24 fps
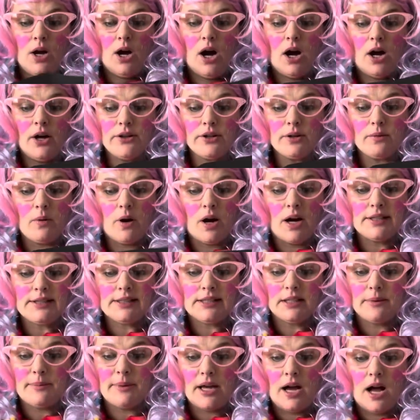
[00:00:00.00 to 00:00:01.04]
Otherwise,
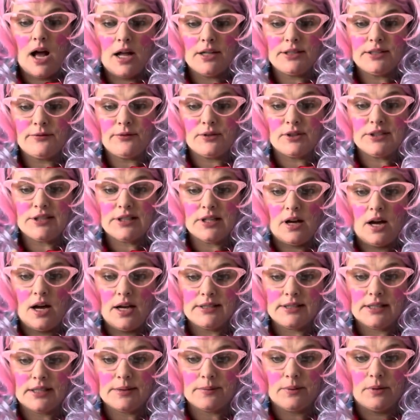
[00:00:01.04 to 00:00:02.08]
they'll be all different
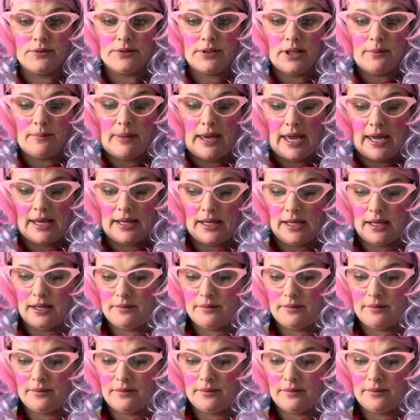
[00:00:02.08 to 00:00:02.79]
sizes, won't they, Maggie?